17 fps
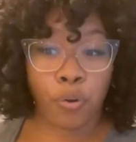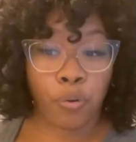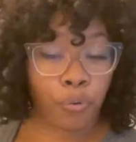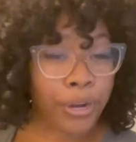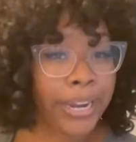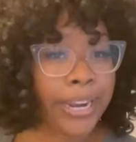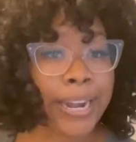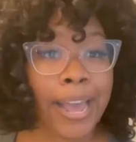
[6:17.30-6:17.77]

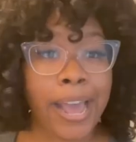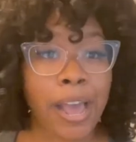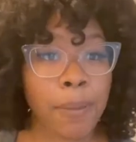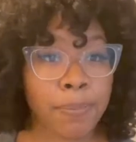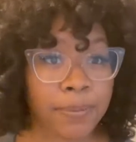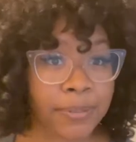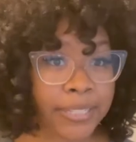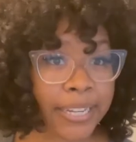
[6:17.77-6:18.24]
green
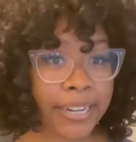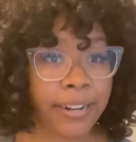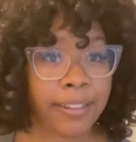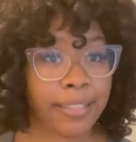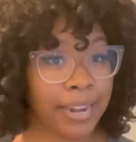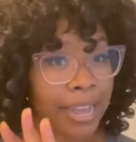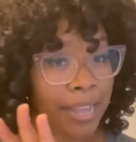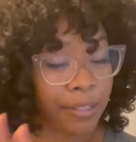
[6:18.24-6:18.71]
apples
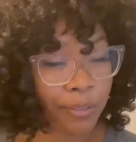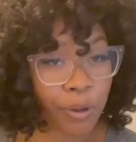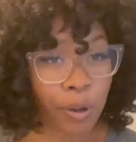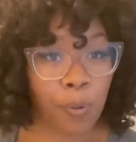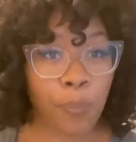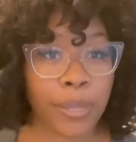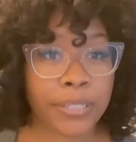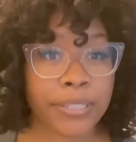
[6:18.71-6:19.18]
here that I
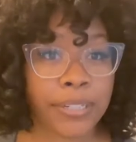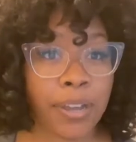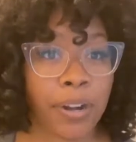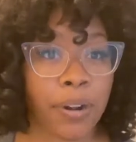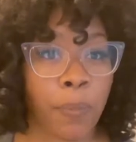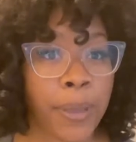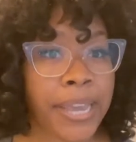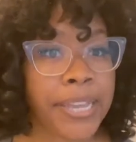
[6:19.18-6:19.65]
don't want to
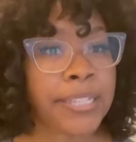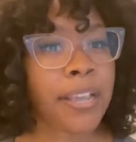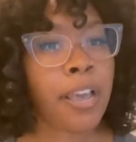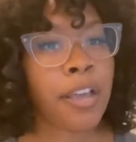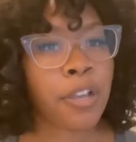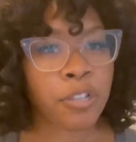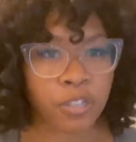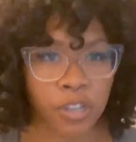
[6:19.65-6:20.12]
go to waste,
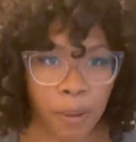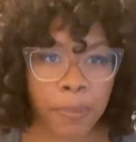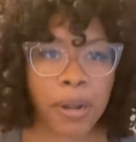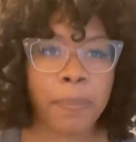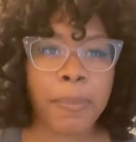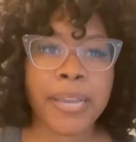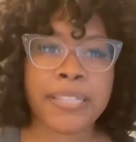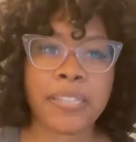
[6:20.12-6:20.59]
so I'm
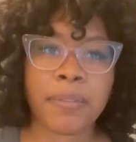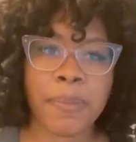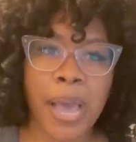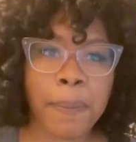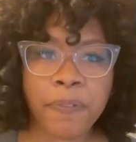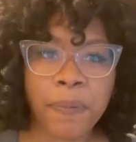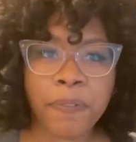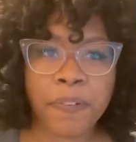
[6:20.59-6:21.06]
going to make some
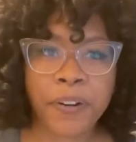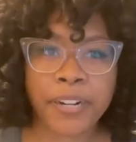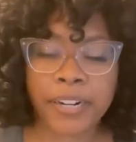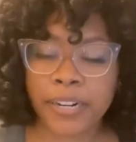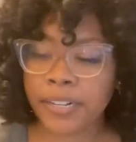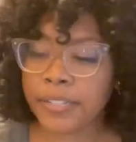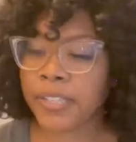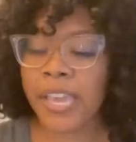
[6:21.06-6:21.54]
apple
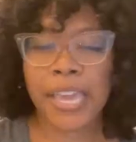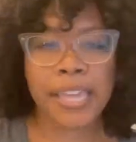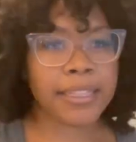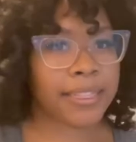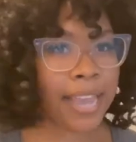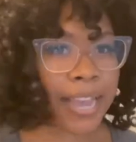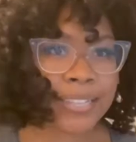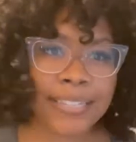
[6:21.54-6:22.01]
fritters,
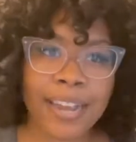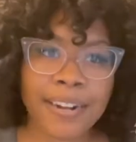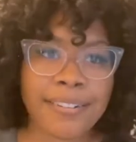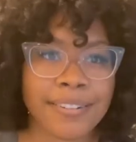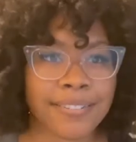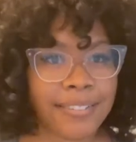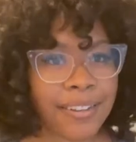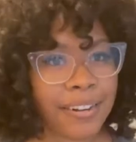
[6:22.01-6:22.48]
and that's
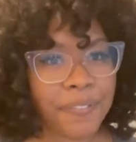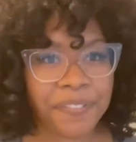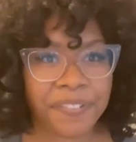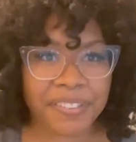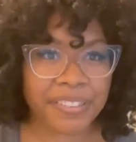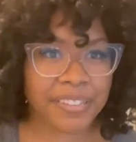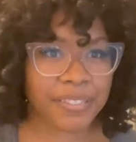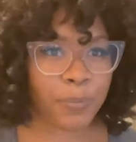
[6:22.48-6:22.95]
our dessert
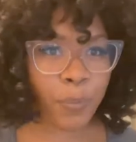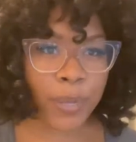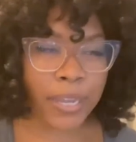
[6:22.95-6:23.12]
for this